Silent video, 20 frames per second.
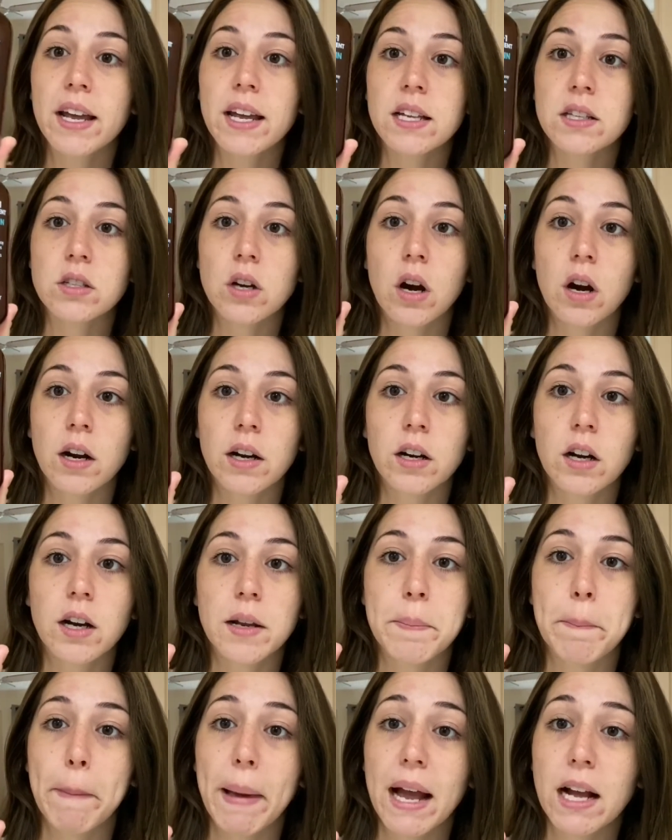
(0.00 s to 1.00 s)
It's
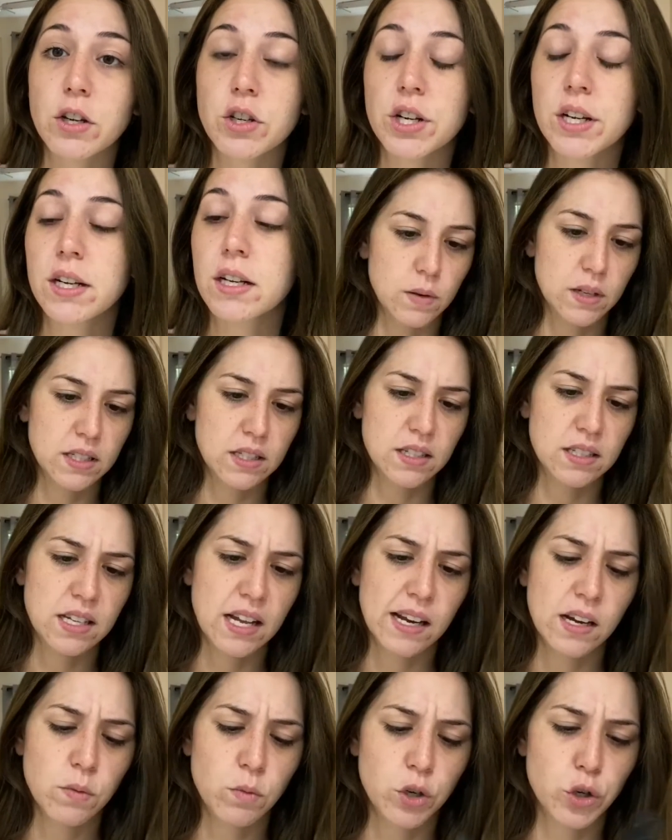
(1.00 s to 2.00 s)
Argan Magic. It's a
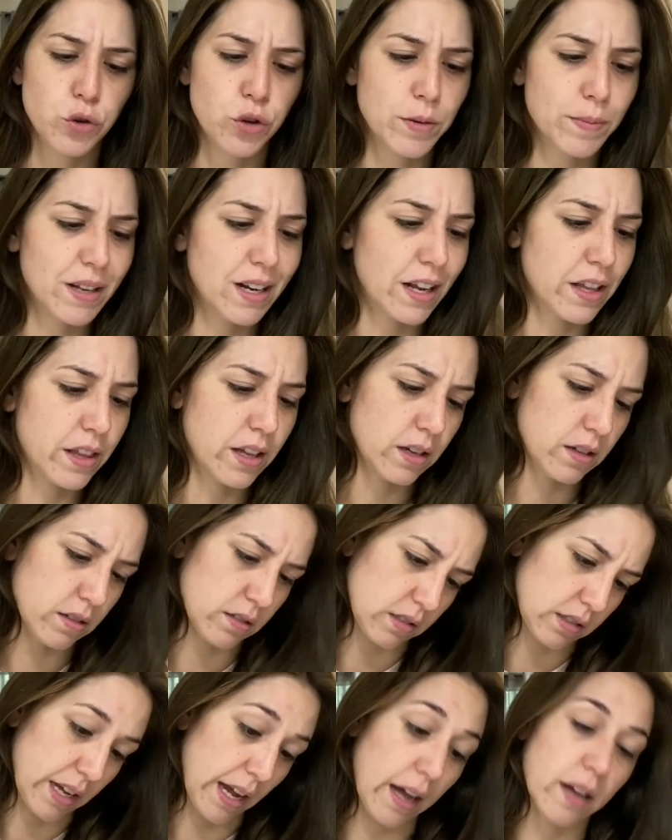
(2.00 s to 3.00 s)
10-in-1 treatment. I think,
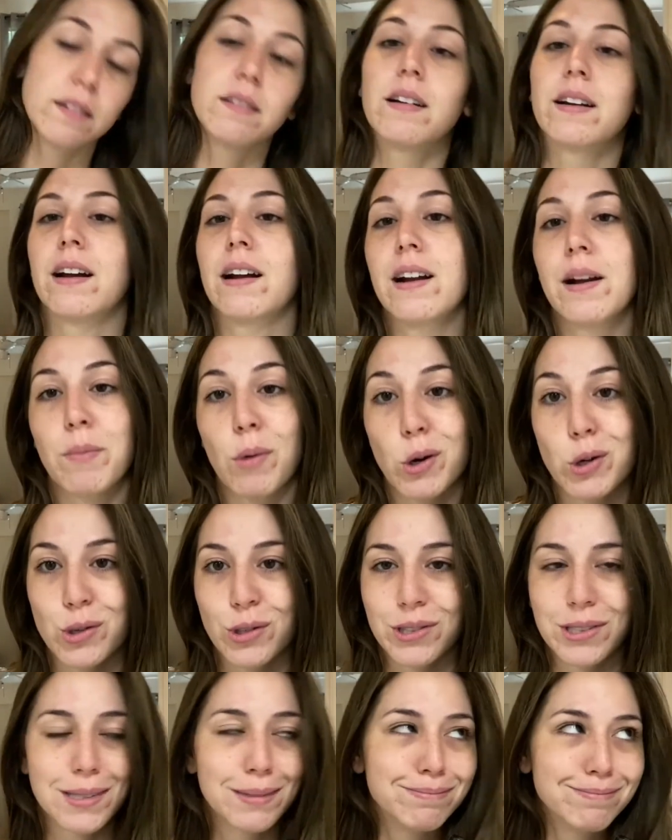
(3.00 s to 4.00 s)
yeah, I got it at
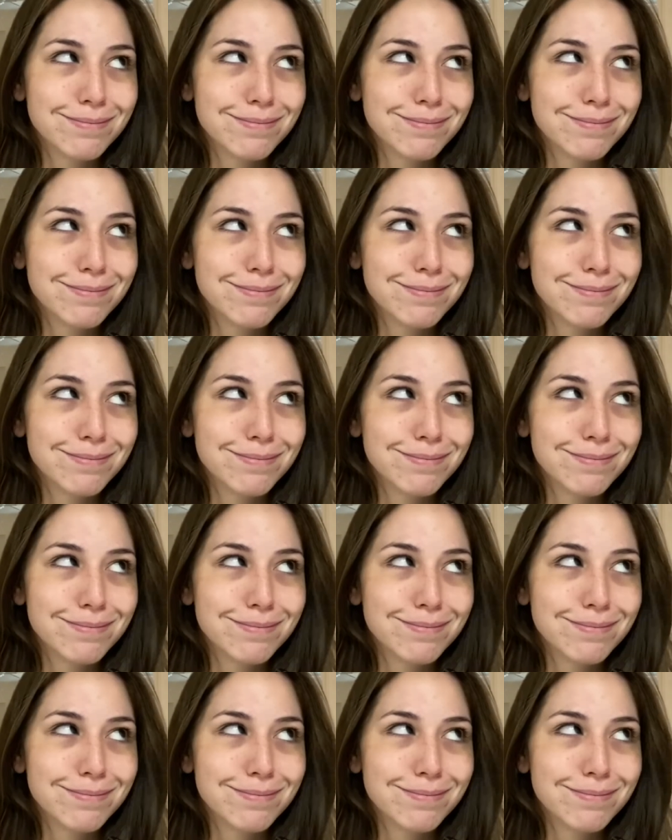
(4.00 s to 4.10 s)
Marshalls.